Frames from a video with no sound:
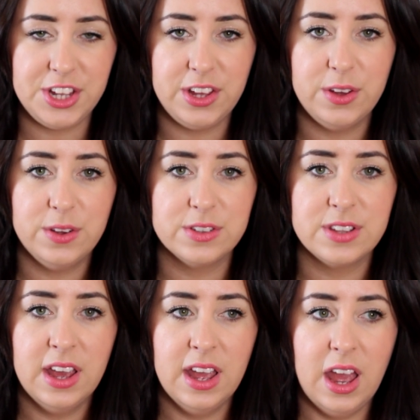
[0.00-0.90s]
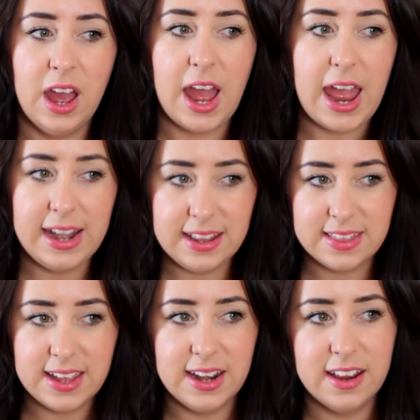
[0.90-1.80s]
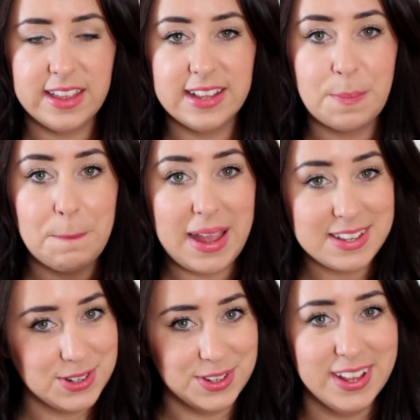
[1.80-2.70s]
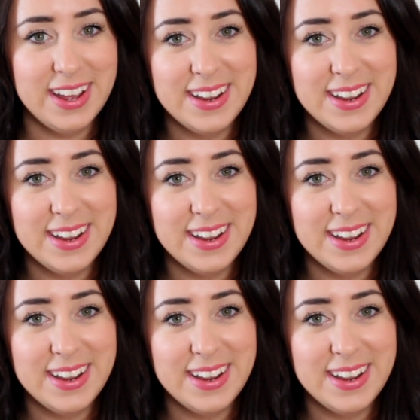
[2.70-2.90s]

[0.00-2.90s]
to use anything that isn't metal